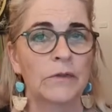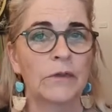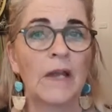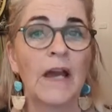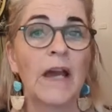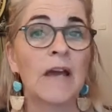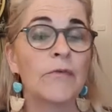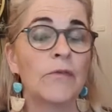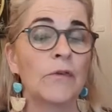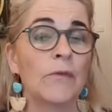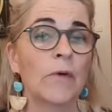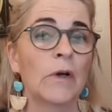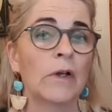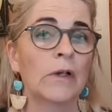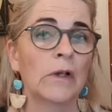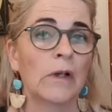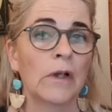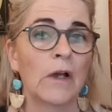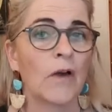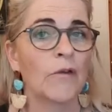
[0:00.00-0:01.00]

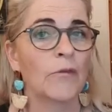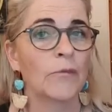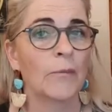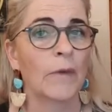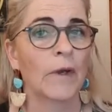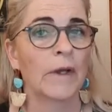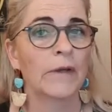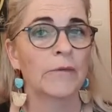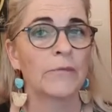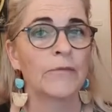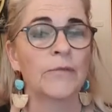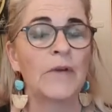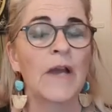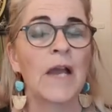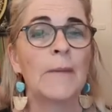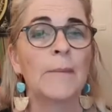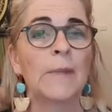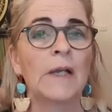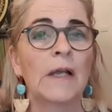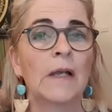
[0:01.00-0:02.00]
everyone. I loved my
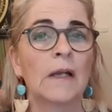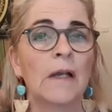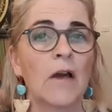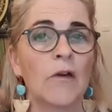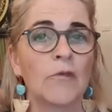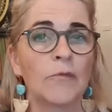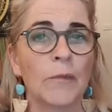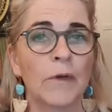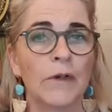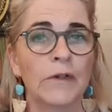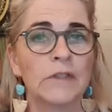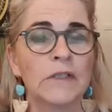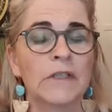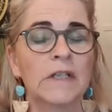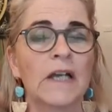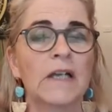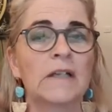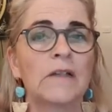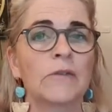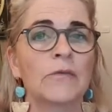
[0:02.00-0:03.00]
family. I loved my
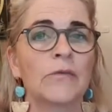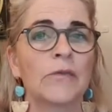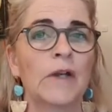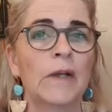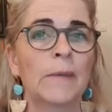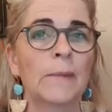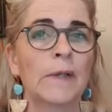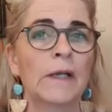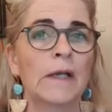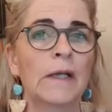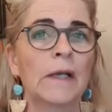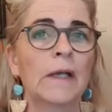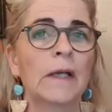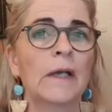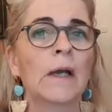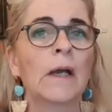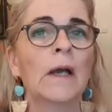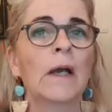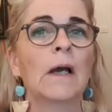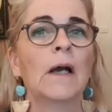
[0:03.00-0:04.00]
extended family.
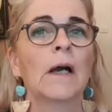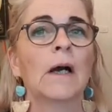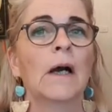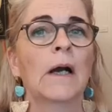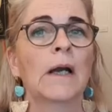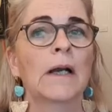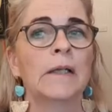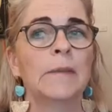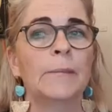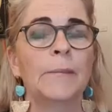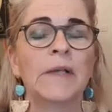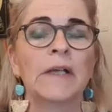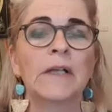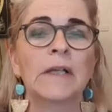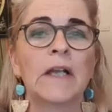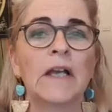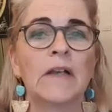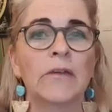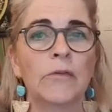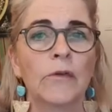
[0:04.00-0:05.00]
I had a big
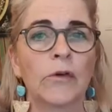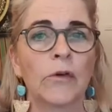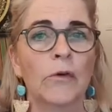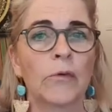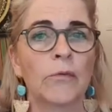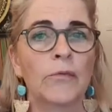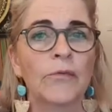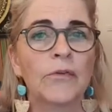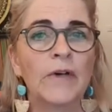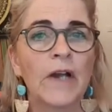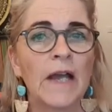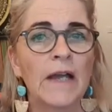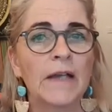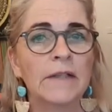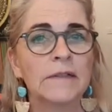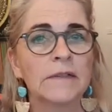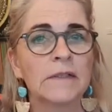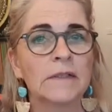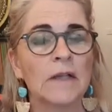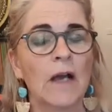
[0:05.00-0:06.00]
network of
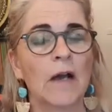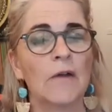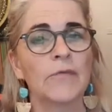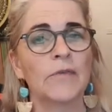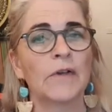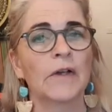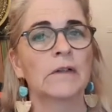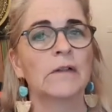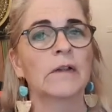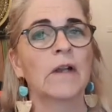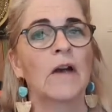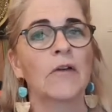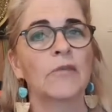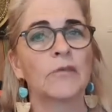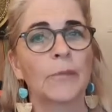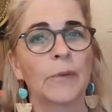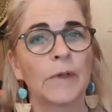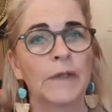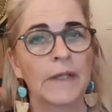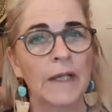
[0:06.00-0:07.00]
friends. I felt
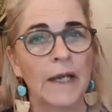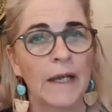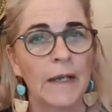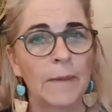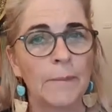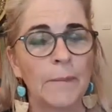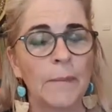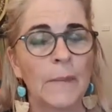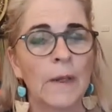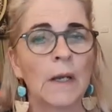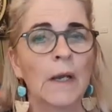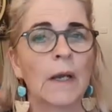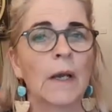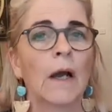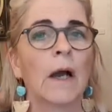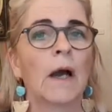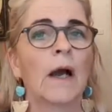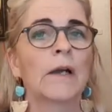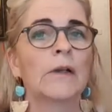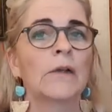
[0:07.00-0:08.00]
loved by them.
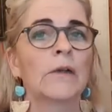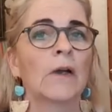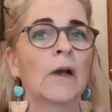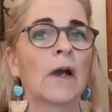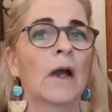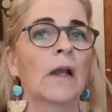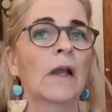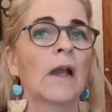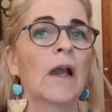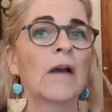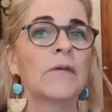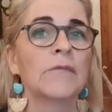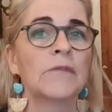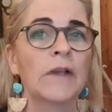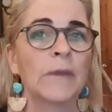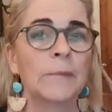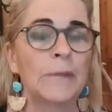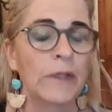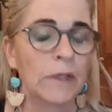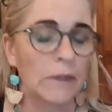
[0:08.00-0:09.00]
I loved
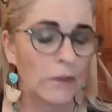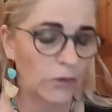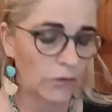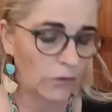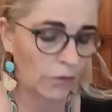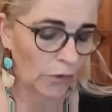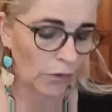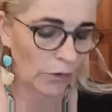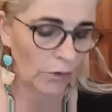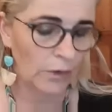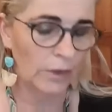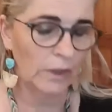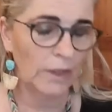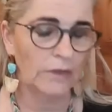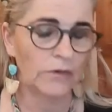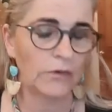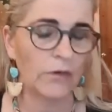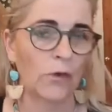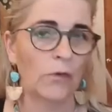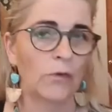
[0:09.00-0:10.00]
them in return,
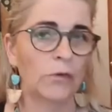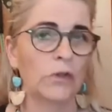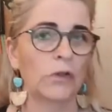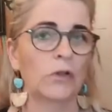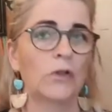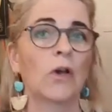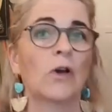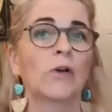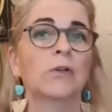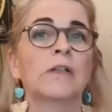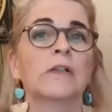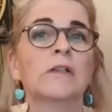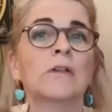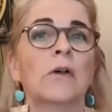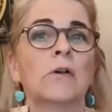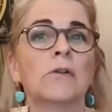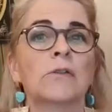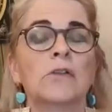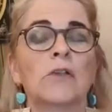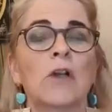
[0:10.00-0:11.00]
and so on. You know, that
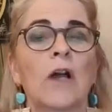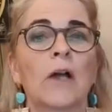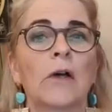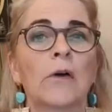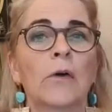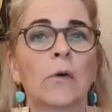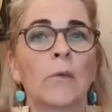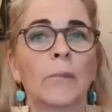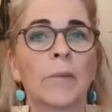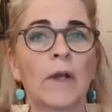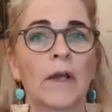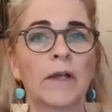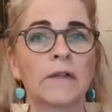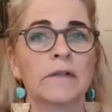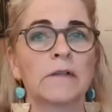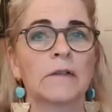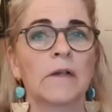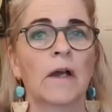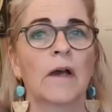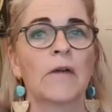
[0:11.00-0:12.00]
whole cycle.
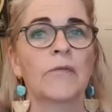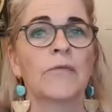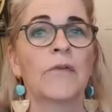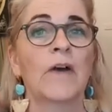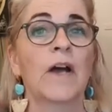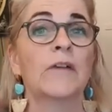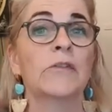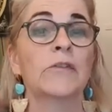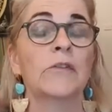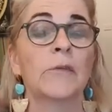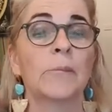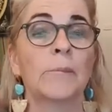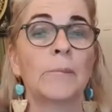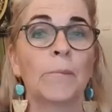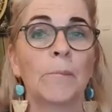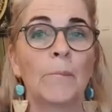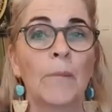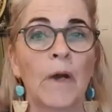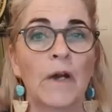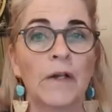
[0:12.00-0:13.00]
Plus, I found
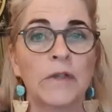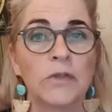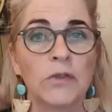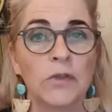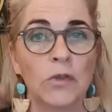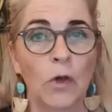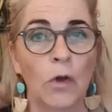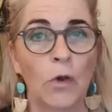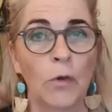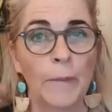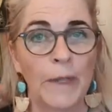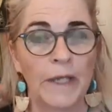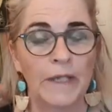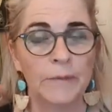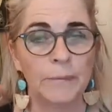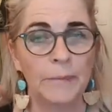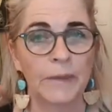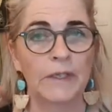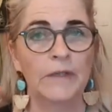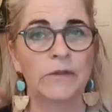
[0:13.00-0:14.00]
my
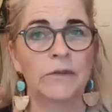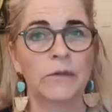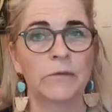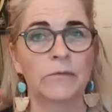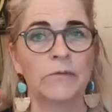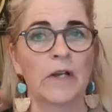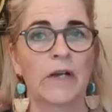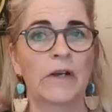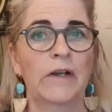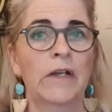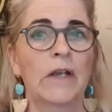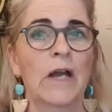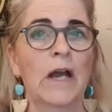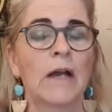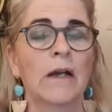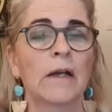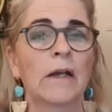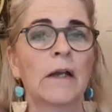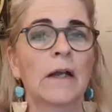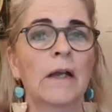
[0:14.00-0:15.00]
soulmate, Peter, very
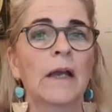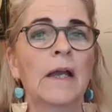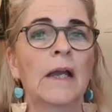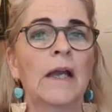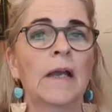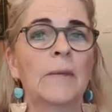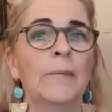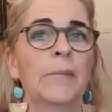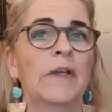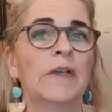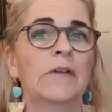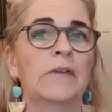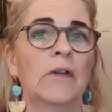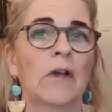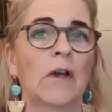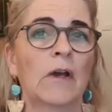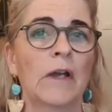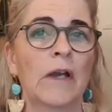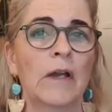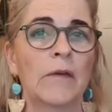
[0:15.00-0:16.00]
young, and Peter and
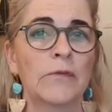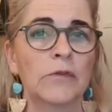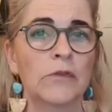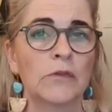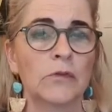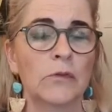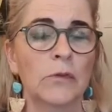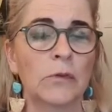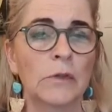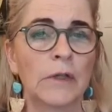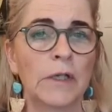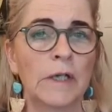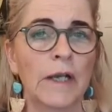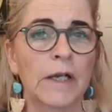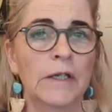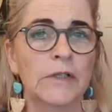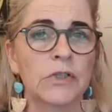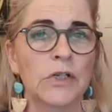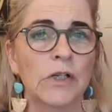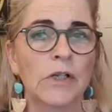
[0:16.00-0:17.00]
I have a strong
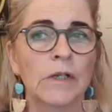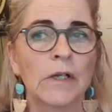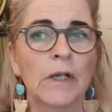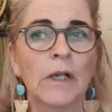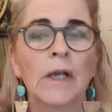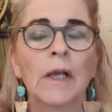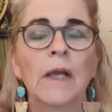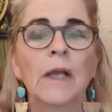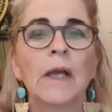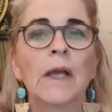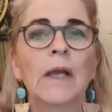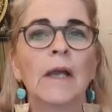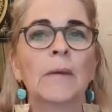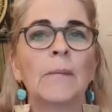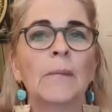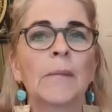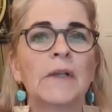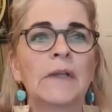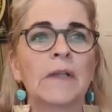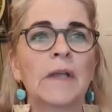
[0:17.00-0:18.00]
connection.
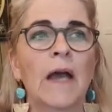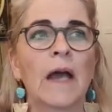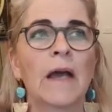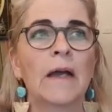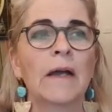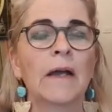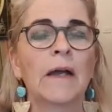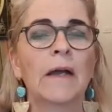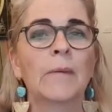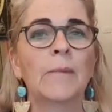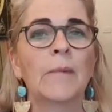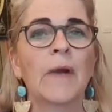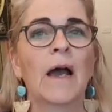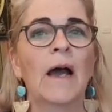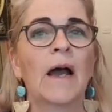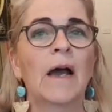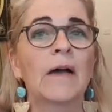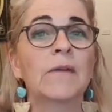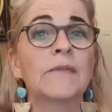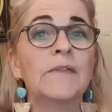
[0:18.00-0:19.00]
But
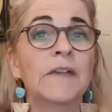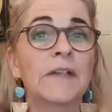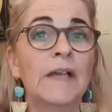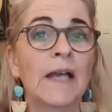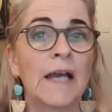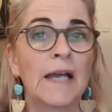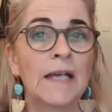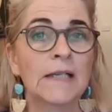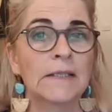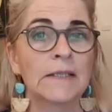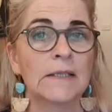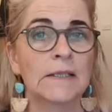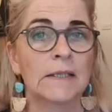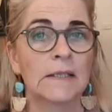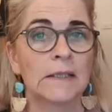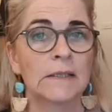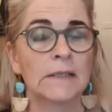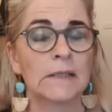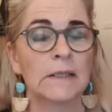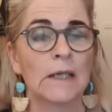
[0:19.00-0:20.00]
after the
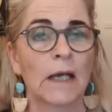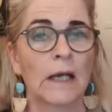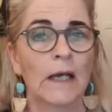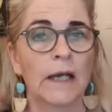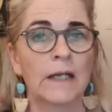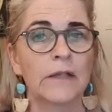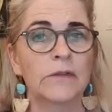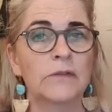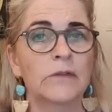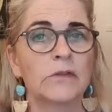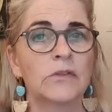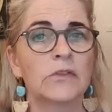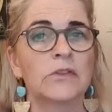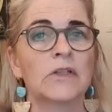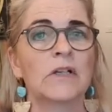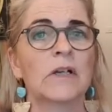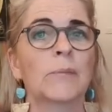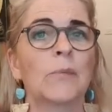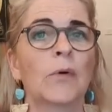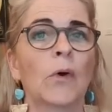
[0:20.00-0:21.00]
accident, I had to
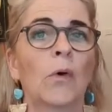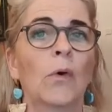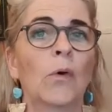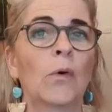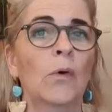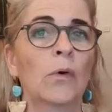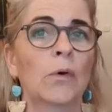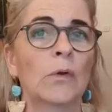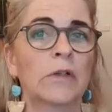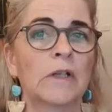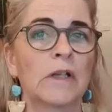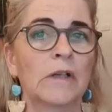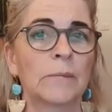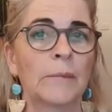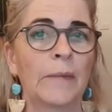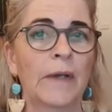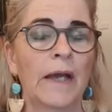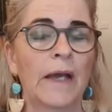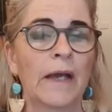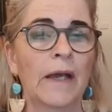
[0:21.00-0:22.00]
strip all that
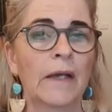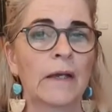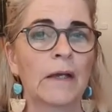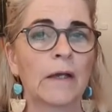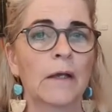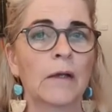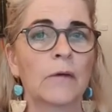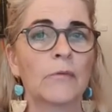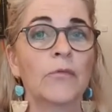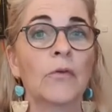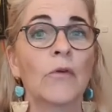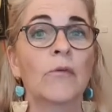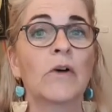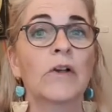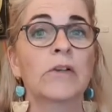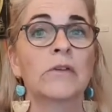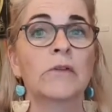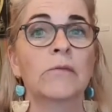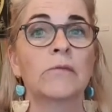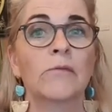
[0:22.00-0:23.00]
back for
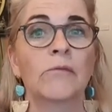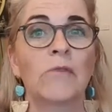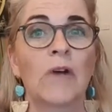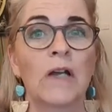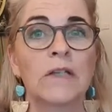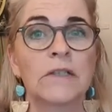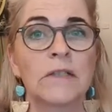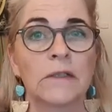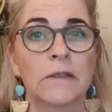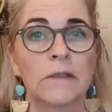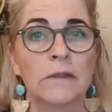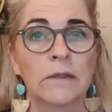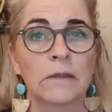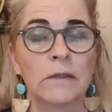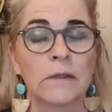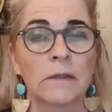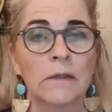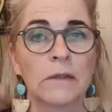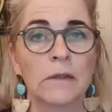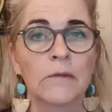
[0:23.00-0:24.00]
what it
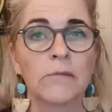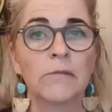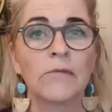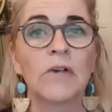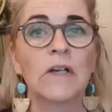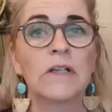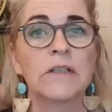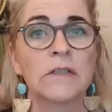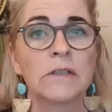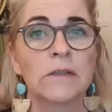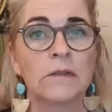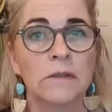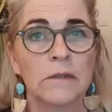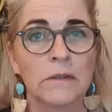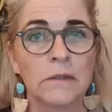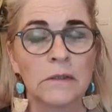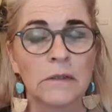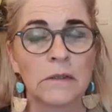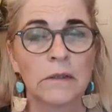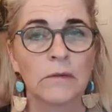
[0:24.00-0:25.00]
wasn't. It
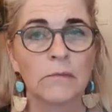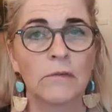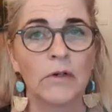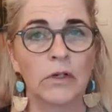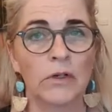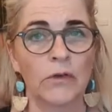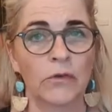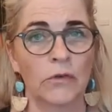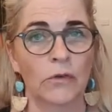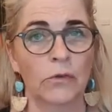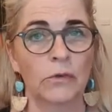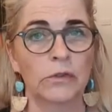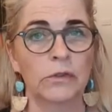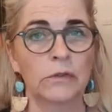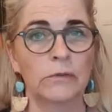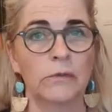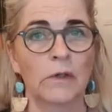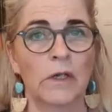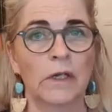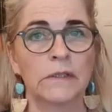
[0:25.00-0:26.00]
wasn't what I thought
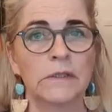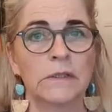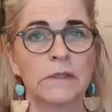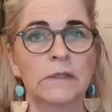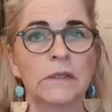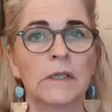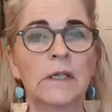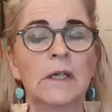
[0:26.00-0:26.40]
it was,